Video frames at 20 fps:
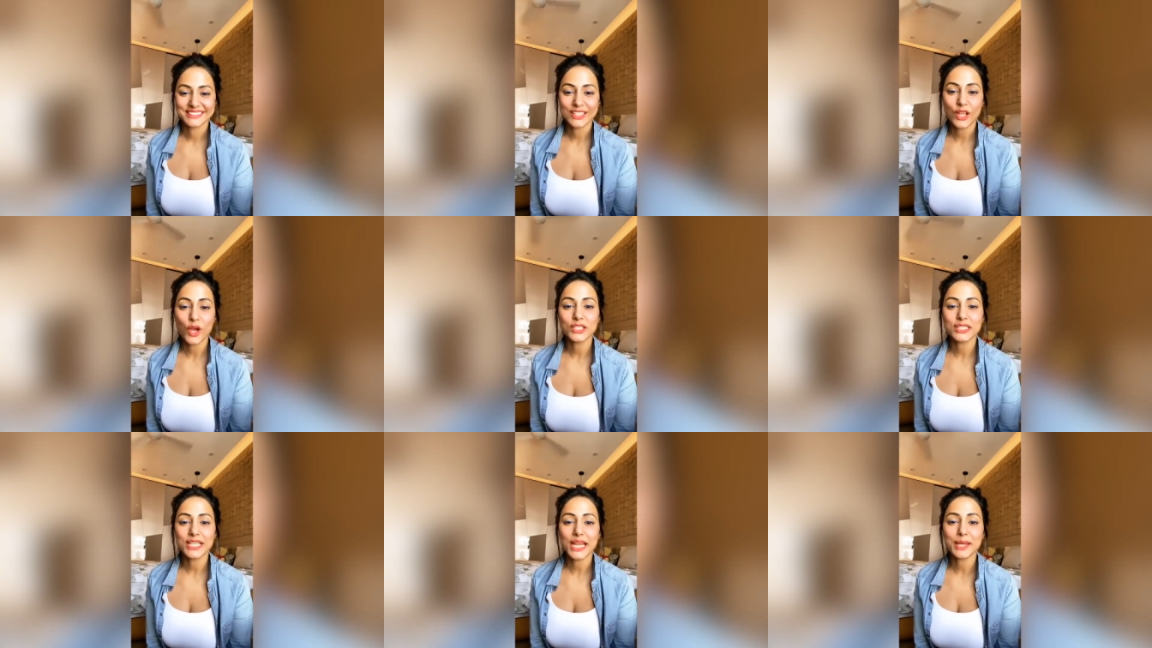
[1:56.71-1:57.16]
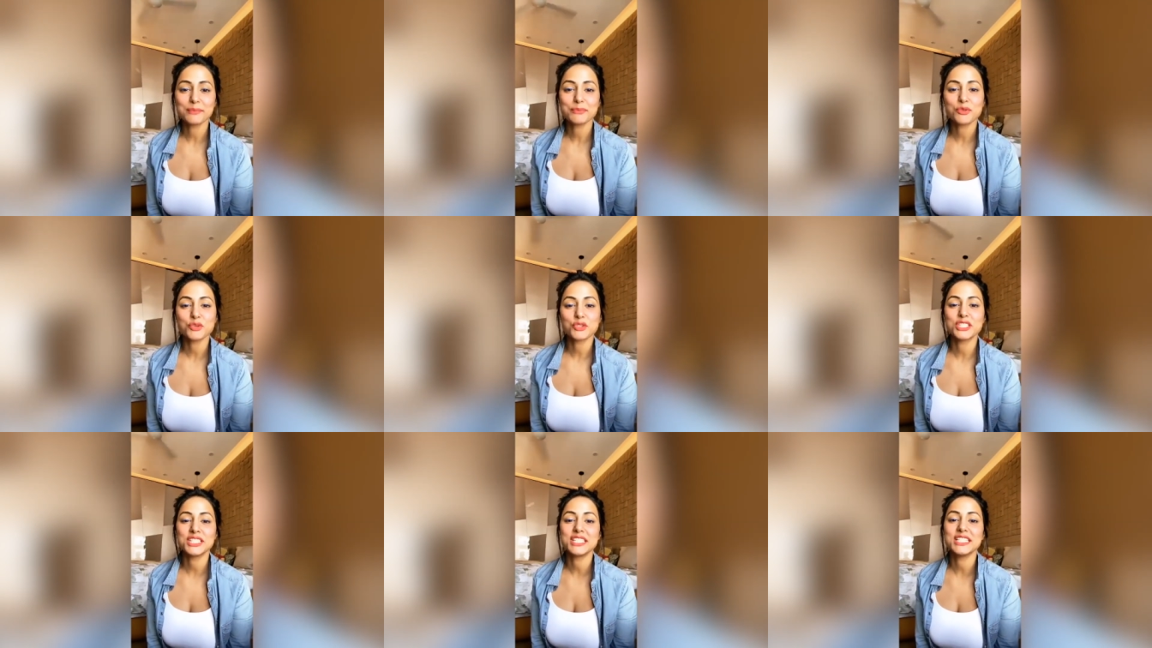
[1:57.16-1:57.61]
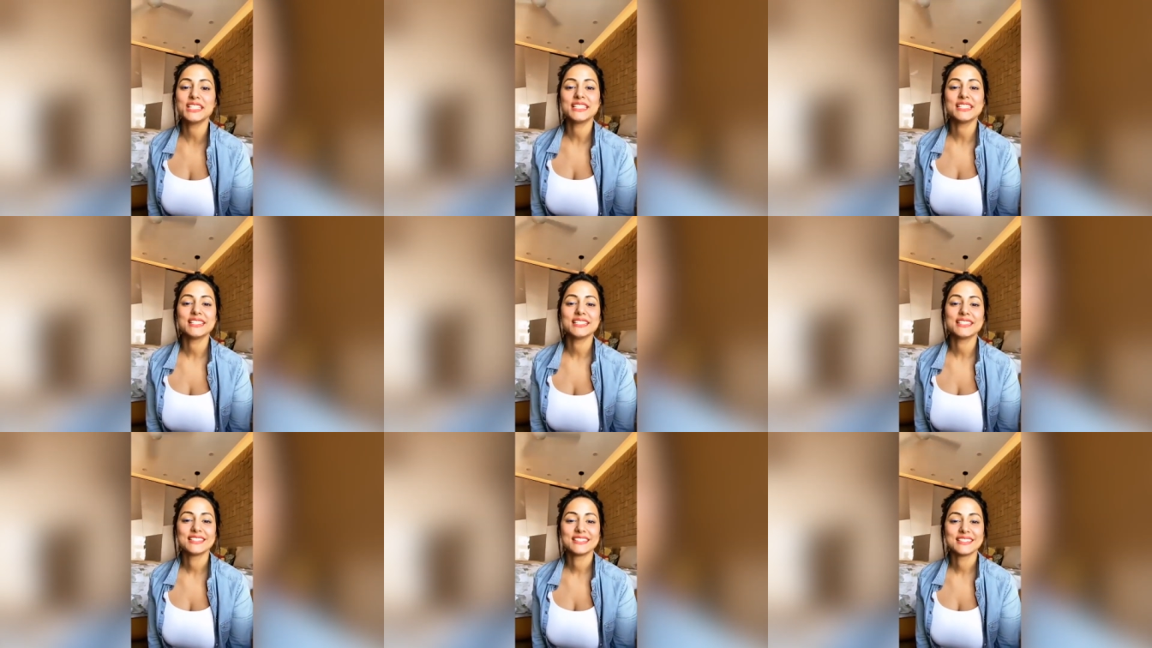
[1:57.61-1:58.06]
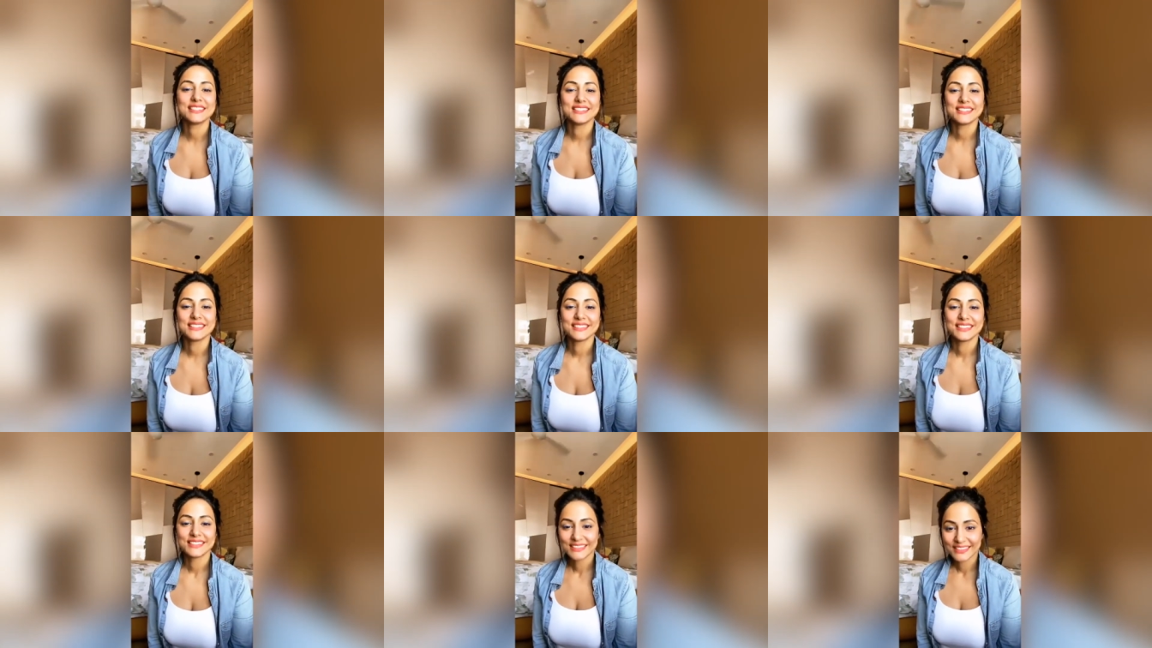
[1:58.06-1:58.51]
Long time no see.
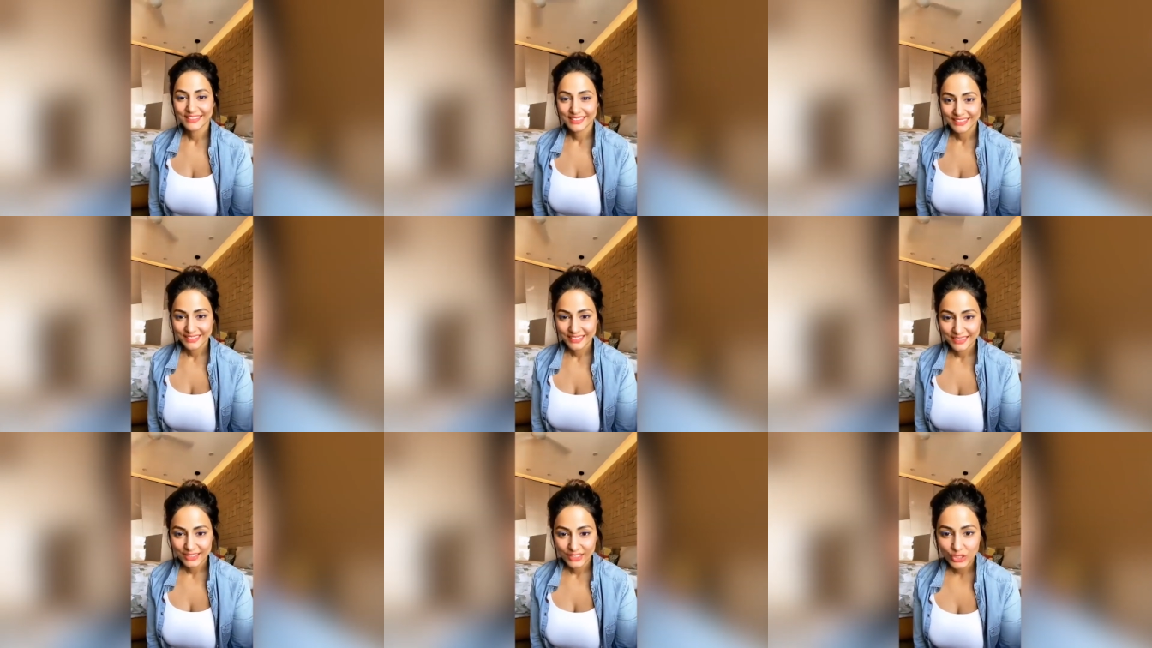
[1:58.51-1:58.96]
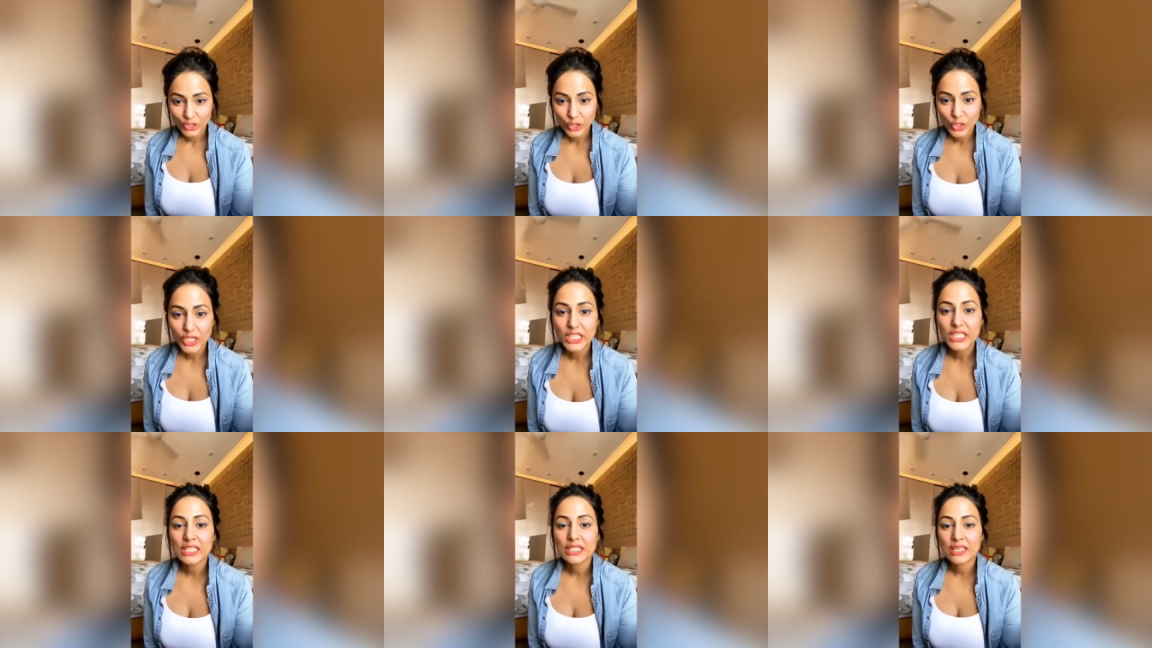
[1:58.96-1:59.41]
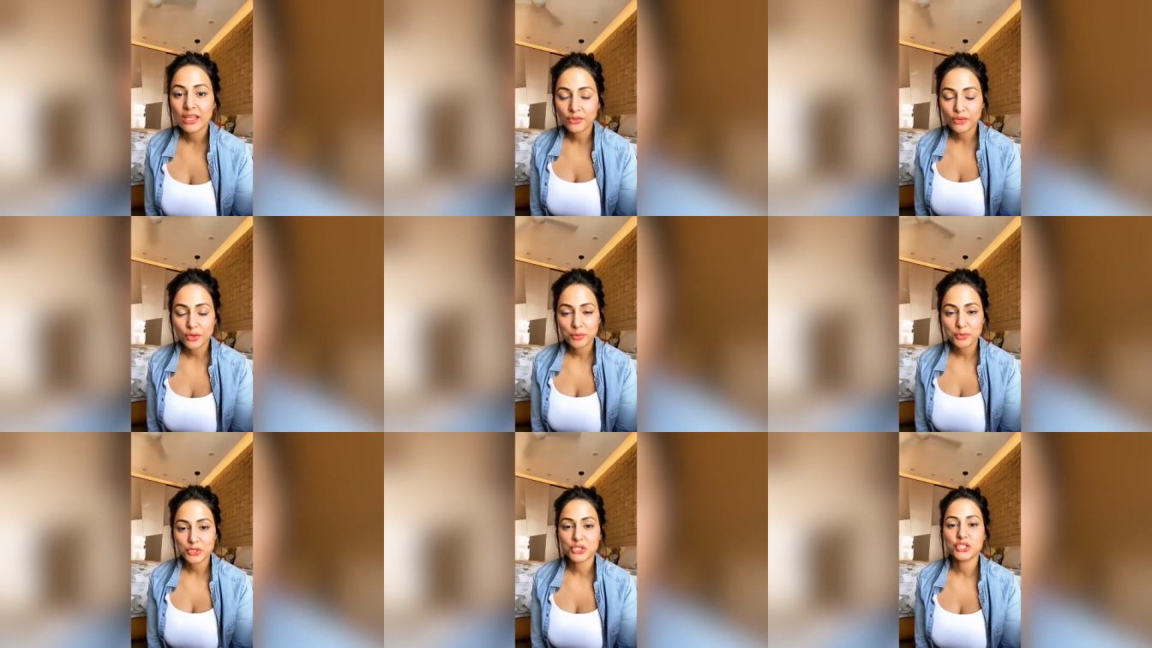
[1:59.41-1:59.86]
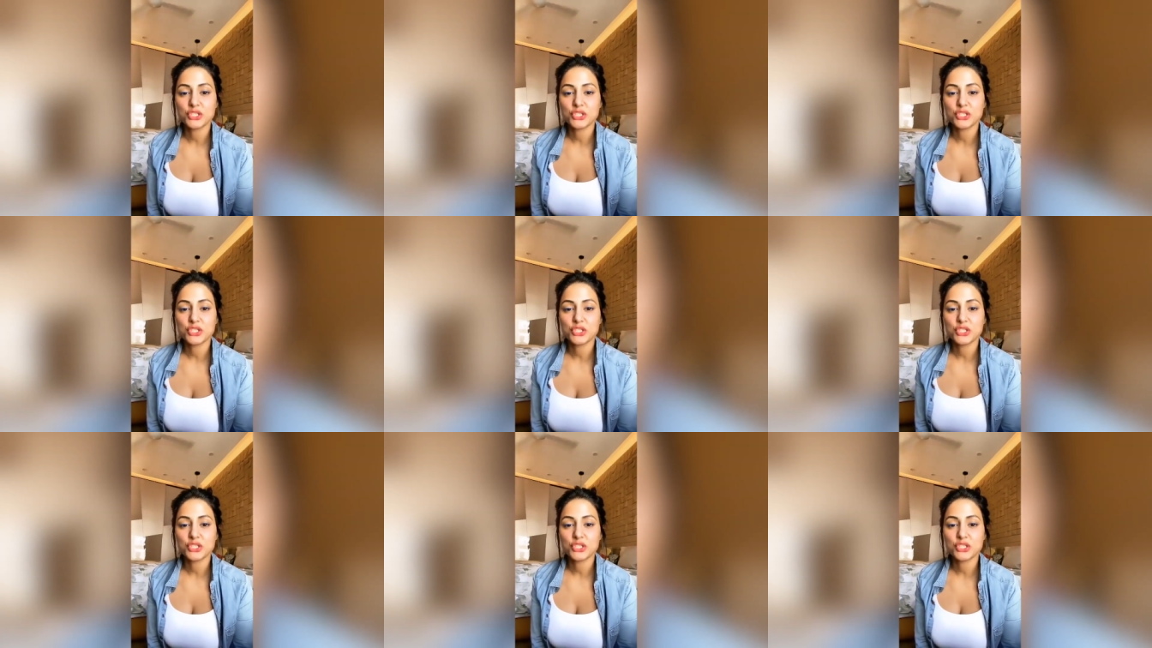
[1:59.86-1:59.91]
So Hina from